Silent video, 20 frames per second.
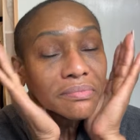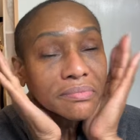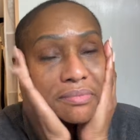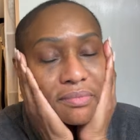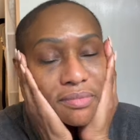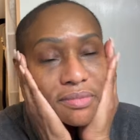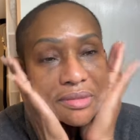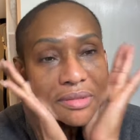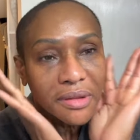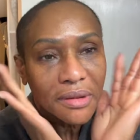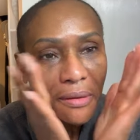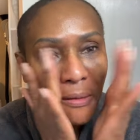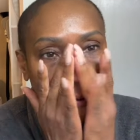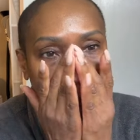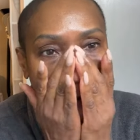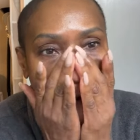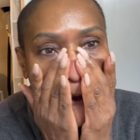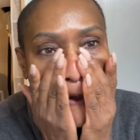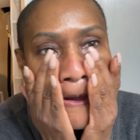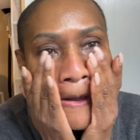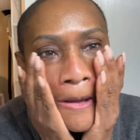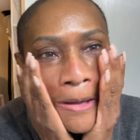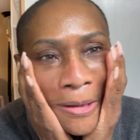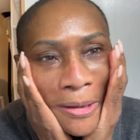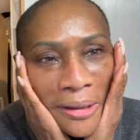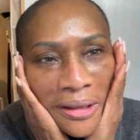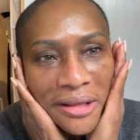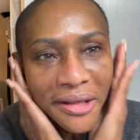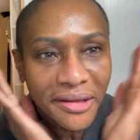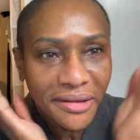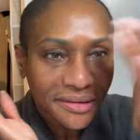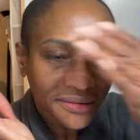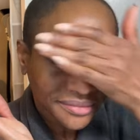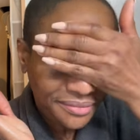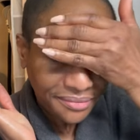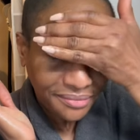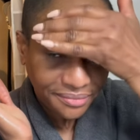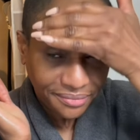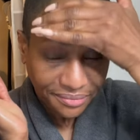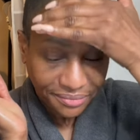
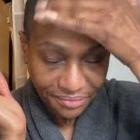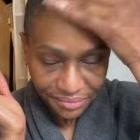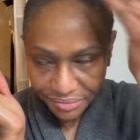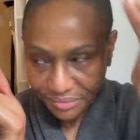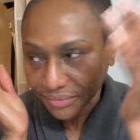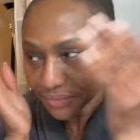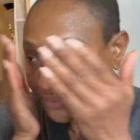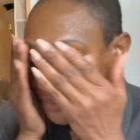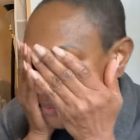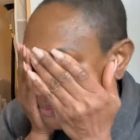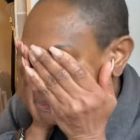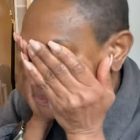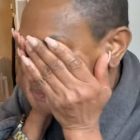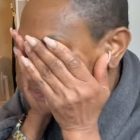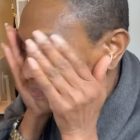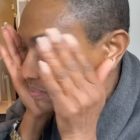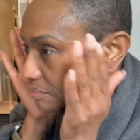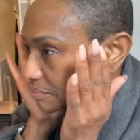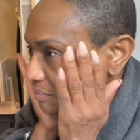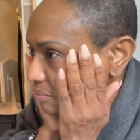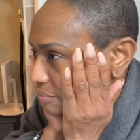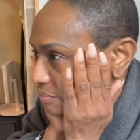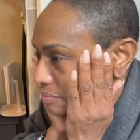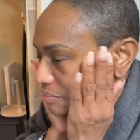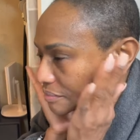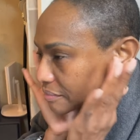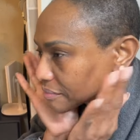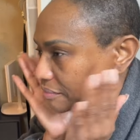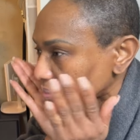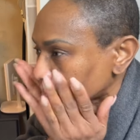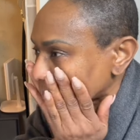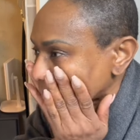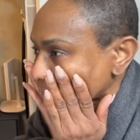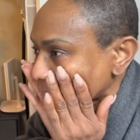Nothing is said.